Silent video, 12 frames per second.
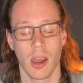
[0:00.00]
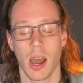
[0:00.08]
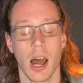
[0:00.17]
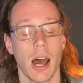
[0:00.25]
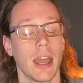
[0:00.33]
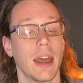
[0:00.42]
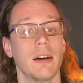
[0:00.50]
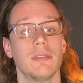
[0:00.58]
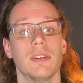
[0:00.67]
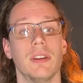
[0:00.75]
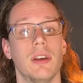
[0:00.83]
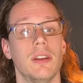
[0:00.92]
I
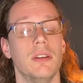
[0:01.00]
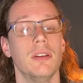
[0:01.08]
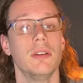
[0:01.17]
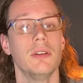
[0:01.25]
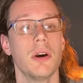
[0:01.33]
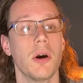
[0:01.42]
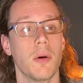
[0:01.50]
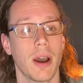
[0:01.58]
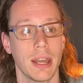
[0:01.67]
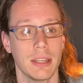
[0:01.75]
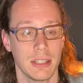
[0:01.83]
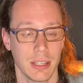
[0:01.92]
have no
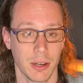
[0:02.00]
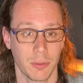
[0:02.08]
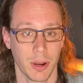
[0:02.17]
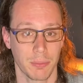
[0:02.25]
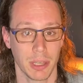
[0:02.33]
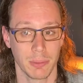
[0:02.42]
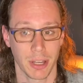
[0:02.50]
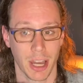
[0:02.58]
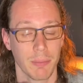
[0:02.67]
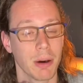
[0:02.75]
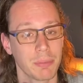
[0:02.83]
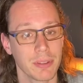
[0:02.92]
idea where people come
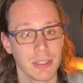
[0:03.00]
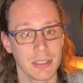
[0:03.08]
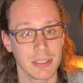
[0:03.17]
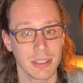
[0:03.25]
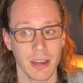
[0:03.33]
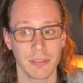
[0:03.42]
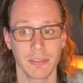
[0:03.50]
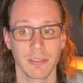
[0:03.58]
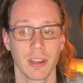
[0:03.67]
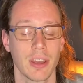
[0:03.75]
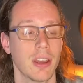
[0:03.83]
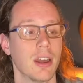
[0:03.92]
up with this stuff.
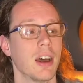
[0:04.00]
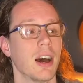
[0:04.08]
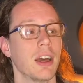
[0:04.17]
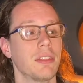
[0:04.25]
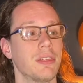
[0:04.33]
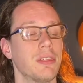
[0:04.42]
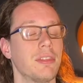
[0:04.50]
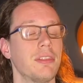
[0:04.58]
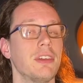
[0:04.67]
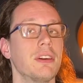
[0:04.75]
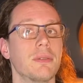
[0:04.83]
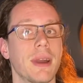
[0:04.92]
I
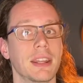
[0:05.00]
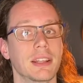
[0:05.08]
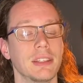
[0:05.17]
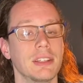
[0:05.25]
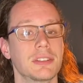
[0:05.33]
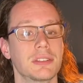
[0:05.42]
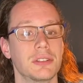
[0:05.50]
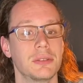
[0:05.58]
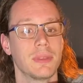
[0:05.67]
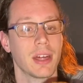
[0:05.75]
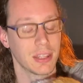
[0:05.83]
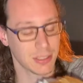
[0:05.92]
theoretically assume
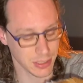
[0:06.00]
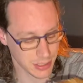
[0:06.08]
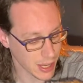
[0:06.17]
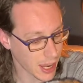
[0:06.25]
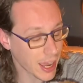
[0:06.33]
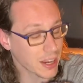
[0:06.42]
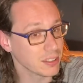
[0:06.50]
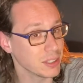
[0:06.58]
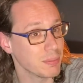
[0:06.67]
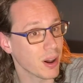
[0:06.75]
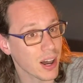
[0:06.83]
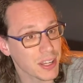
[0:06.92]
that it's entirely
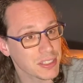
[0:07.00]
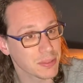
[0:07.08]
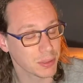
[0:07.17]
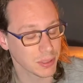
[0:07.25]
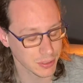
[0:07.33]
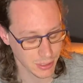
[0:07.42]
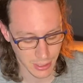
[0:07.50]
possible.